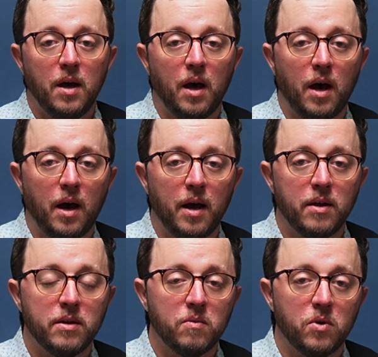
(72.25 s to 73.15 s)

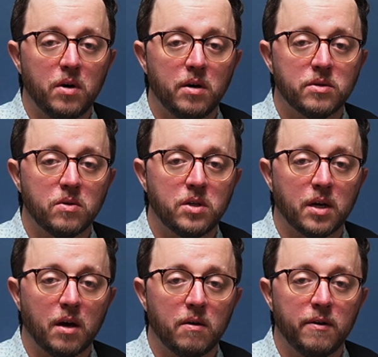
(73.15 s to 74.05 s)
And then we'll also
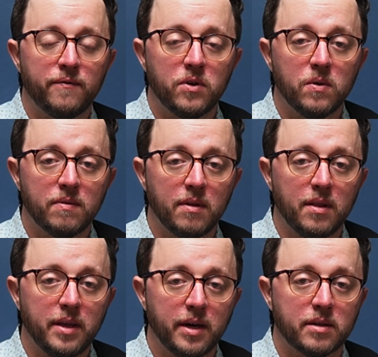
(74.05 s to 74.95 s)
check out a few of the
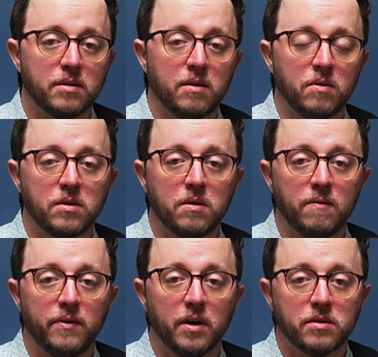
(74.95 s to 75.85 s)
licks that are in
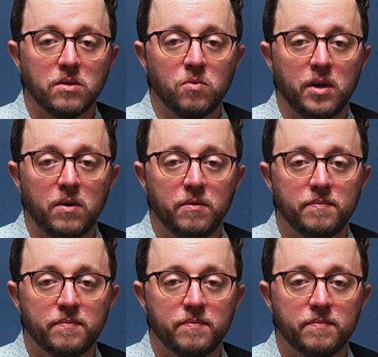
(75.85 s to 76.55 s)
Tunefox as well.